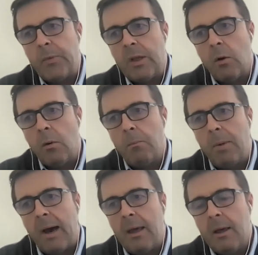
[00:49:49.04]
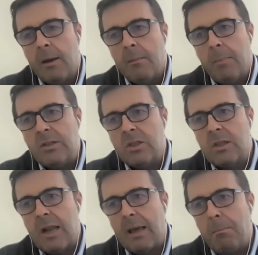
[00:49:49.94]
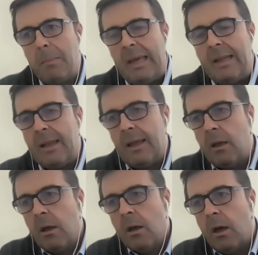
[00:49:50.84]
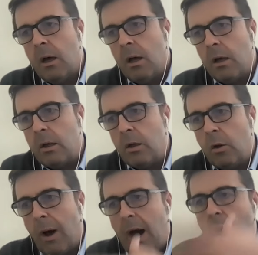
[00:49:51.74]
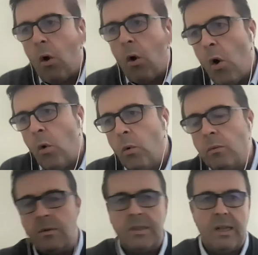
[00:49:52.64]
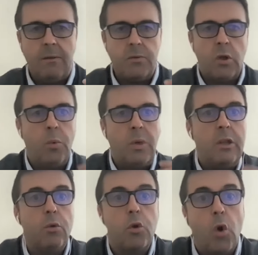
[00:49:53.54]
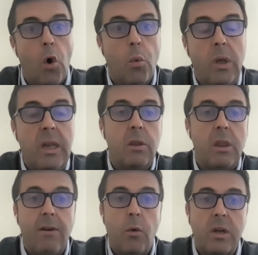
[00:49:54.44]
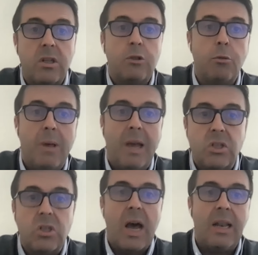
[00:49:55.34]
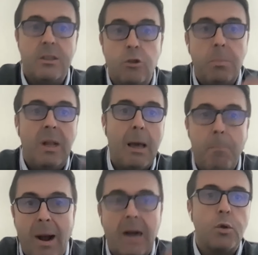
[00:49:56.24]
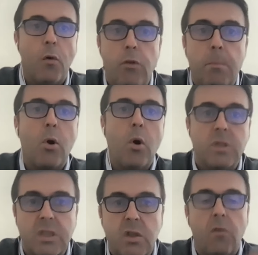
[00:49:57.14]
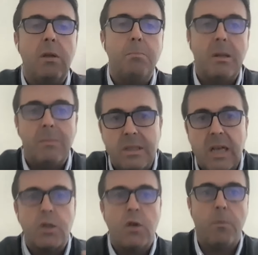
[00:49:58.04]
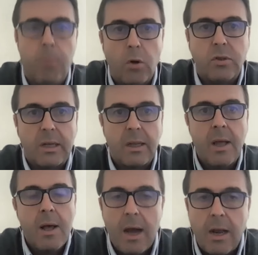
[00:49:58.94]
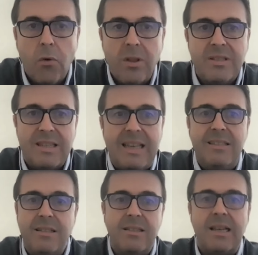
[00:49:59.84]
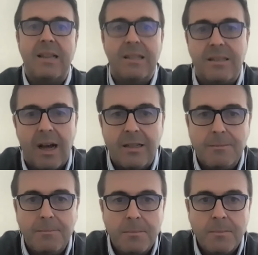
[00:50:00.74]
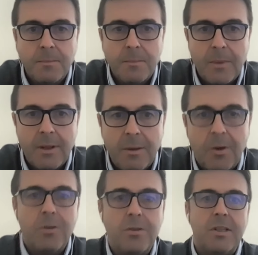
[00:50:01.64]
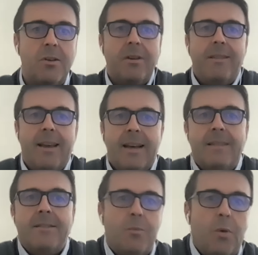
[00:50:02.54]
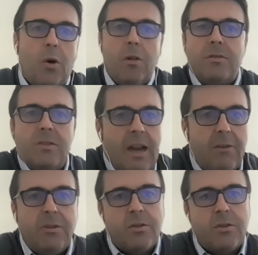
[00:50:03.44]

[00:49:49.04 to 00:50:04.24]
you know, by just like meeting, you know, our own selves. You know, we need to talk. We need, the evaluation needs to be agile. It needs to be like part of the process of the implementation of a project. I know this is easier said than done, because, you know, in the end, we all have